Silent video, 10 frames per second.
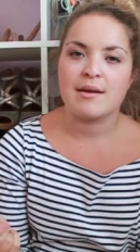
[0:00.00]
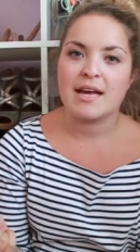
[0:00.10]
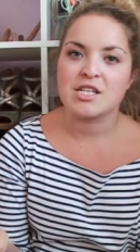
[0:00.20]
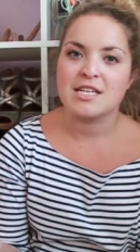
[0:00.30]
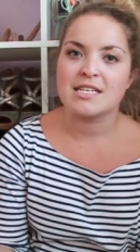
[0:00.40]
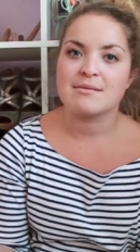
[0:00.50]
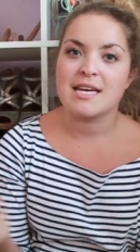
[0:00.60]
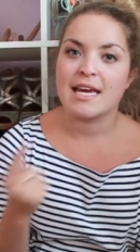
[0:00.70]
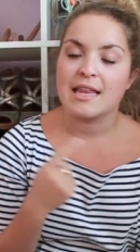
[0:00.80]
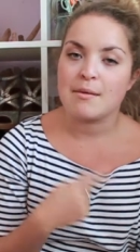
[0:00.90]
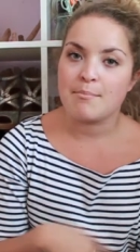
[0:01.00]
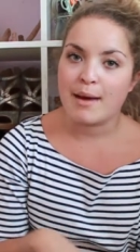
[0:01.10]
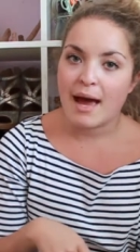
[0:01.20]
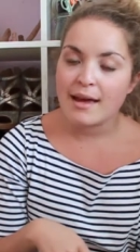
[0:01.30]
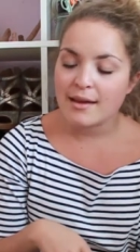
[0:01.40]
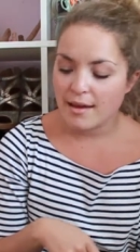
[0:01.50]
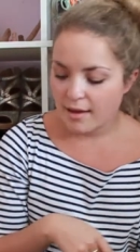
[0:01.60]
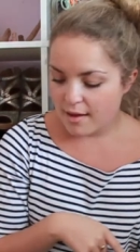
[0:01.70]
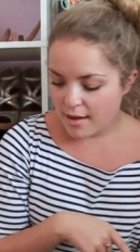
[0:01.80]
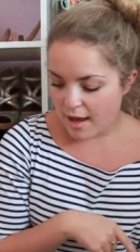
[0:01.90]
and actually ended up taking them back.
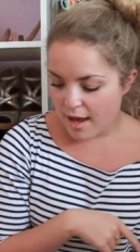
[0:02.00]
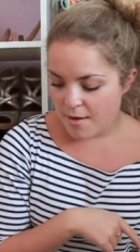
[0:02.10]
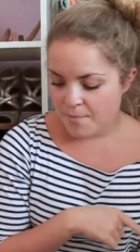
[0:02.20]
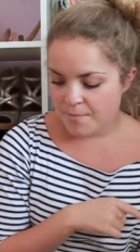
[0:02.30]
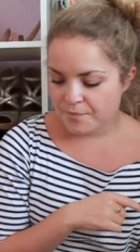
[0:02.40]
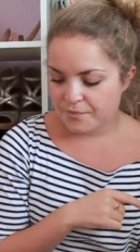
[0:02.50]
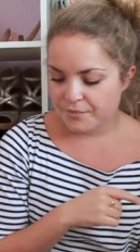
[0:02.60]
And